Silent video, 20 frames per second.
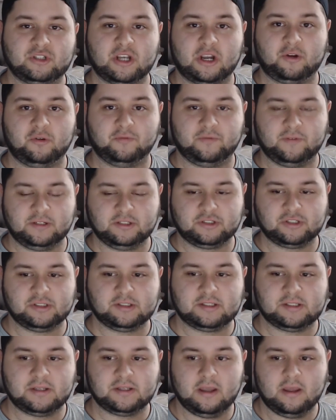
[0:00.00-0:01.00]
Checo
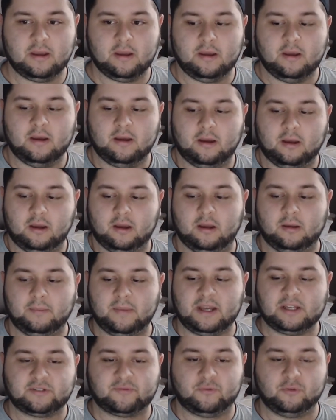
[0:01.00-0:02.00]
finishes. Um,
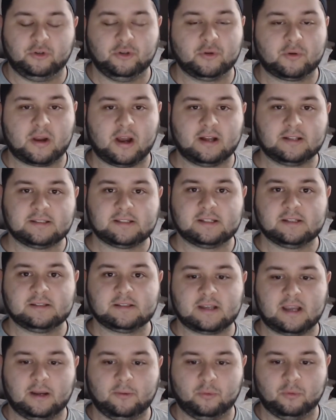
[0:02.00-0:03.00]
as for new
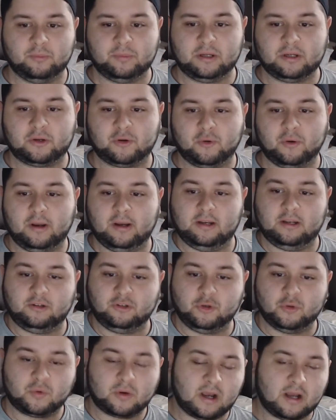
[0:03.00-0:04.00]
content, I will be creating
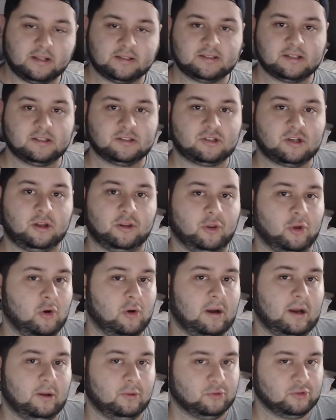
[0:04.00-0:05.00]
new content, although
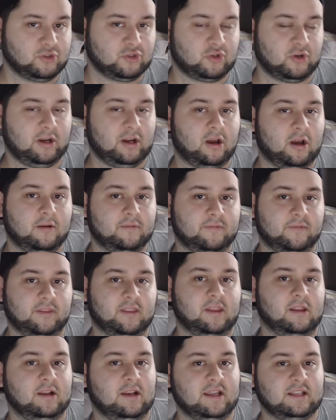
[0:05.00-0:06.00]
I will stray off
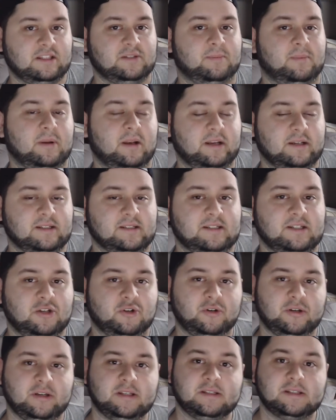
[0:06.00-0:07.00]
the Let's Play
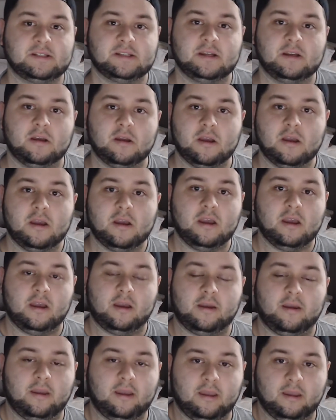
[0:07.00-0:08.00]
series,
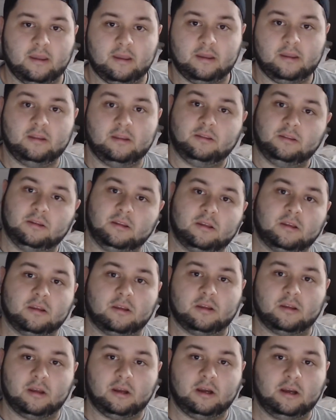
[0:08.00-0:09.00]
and
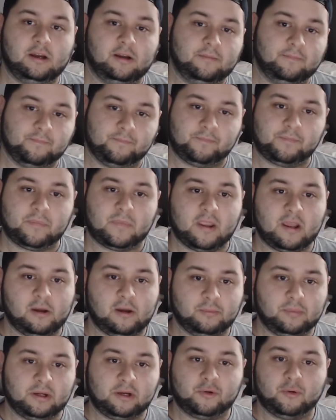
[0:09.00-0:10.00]
um, I'll
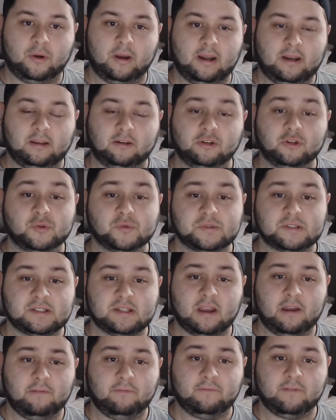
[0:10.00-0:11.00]
be creating new
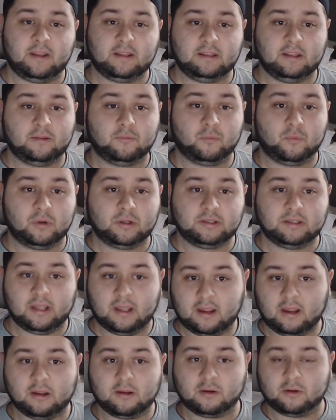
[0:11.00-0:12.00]
stuff. And then one
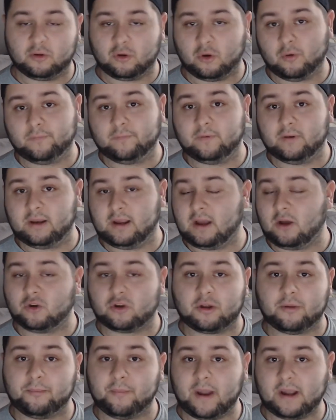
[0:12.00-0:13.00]
day, hopefully, I'll
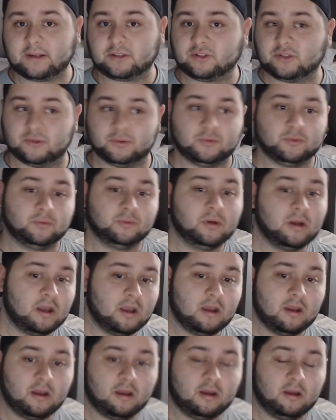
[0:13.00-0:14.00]
come back to
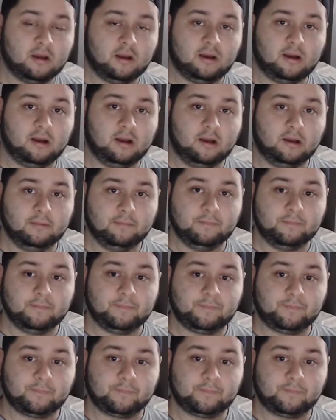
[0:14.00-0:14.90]
um,